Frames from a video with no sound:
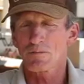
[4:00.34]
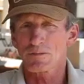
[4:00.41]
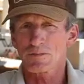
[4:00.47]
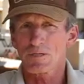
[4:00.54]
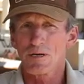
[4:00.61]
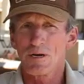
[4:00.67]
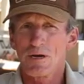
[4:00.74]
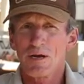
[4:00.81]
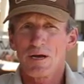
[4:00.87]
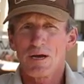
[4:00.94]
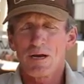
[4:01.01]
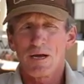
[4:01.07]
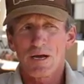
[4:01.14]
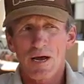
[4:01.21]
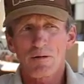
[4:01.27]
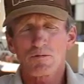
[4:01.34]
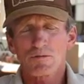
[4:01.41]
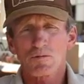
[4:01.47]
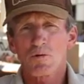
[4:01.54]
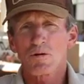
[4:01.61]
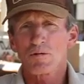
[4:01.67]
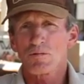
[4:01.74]
was that was
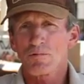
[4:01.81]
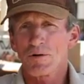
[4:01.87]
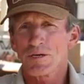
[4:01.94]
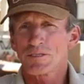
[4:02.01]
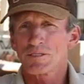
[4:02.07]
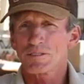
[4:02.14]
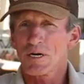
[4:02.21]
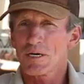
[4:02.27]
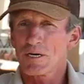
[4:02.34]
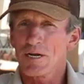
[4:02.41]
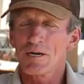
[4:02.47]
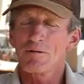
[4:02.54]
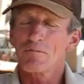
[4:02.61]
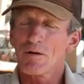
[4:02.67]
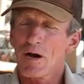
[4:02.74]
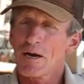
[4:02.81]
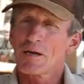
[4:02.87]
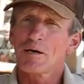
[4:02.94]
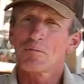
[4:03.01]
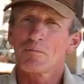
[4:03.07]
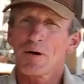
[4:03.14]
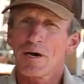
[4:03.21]
one of the reasons I didn't ride
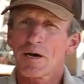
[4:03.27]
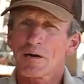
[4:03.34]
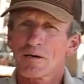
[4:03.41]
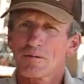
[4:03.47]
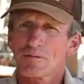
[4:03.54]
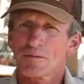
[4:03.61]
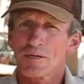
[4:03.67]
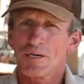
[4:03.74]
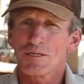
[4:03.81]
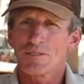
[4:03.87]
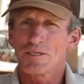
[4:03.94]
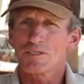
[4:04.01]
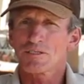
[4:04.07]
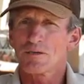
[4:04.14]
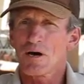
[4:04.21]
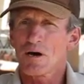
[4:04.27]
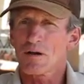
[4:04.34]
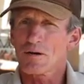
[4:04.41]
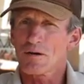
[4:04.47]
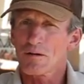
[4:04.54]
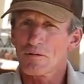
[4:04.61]
him back because he's just not